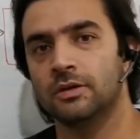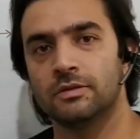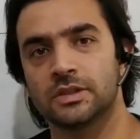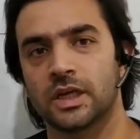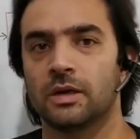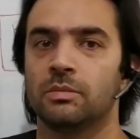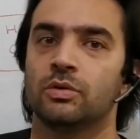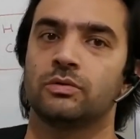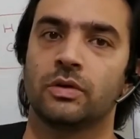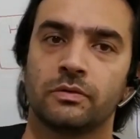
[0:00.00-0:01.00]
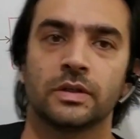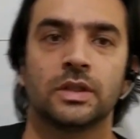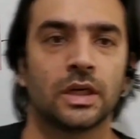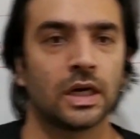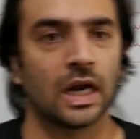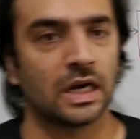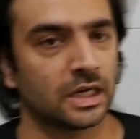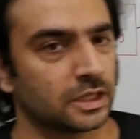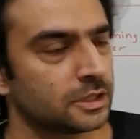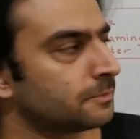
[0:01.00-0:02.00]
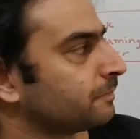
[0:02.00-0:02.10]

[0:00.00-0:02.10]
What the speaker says: which can be used for further analytics.